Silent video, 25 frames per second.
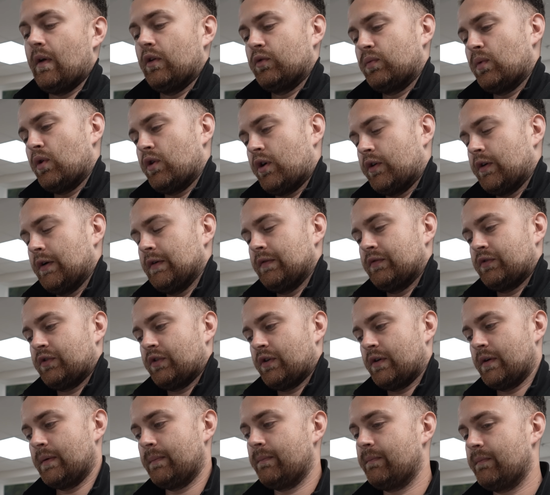It was working
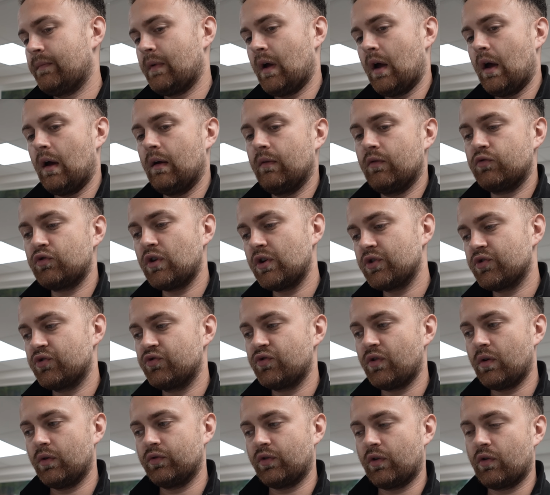overtime. The traction
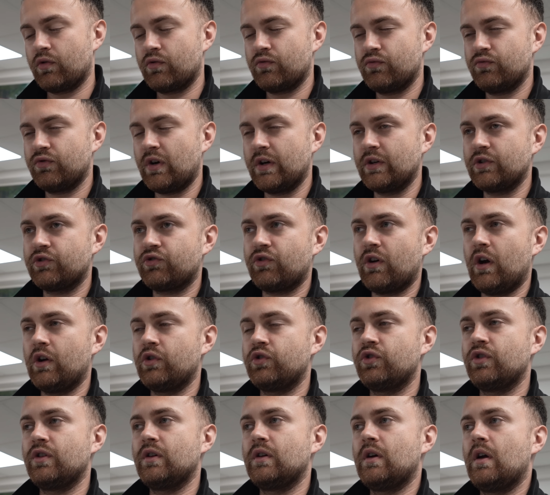control is a great
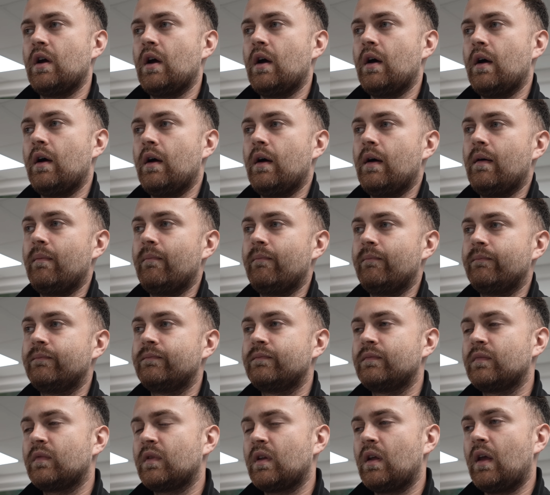strategy.
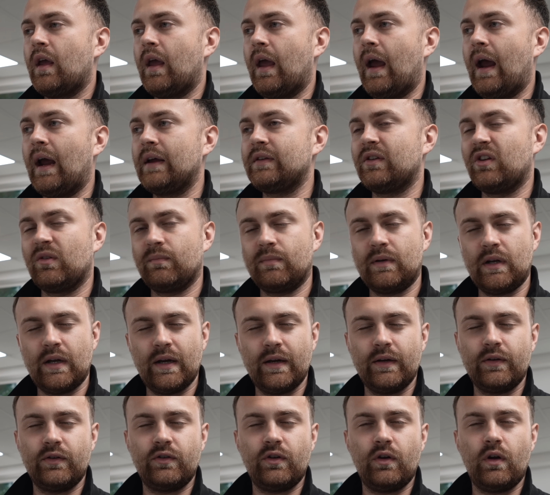It has its
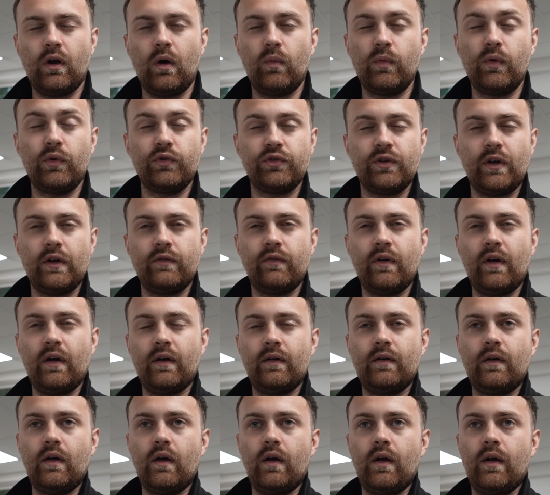place, I will say
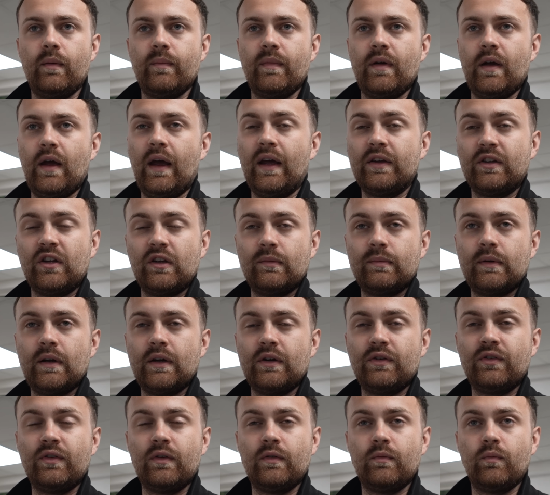that. It has its
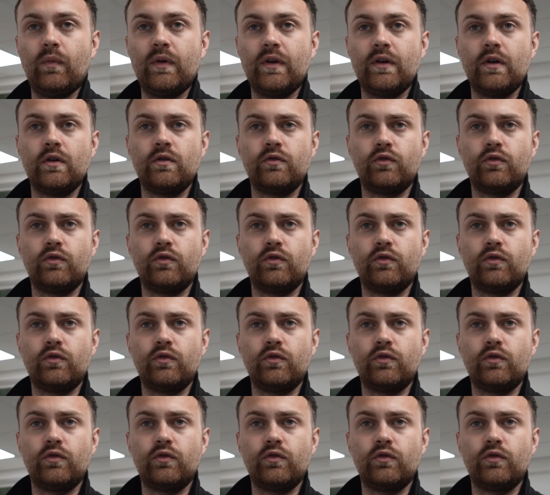place in when you